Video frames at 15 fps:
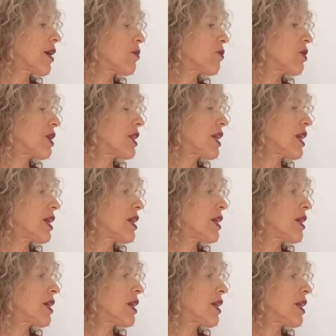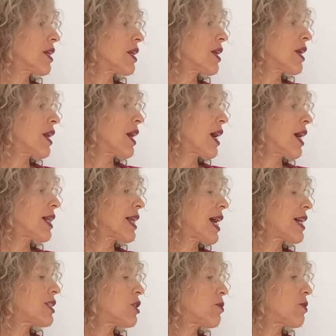Breathe in, and
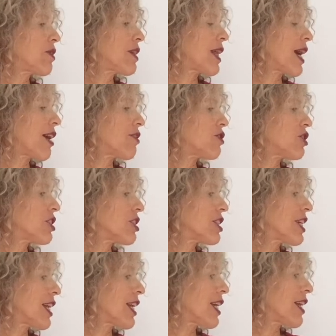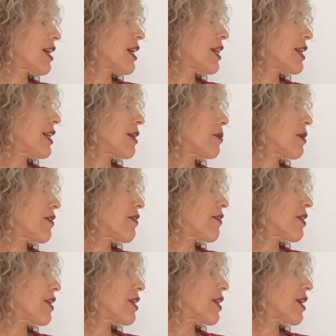as you breathe out, just take it a little bit
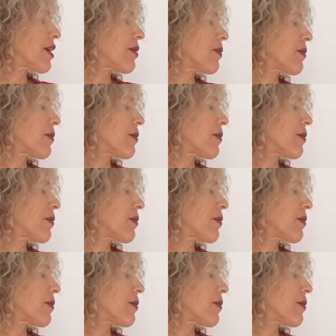further.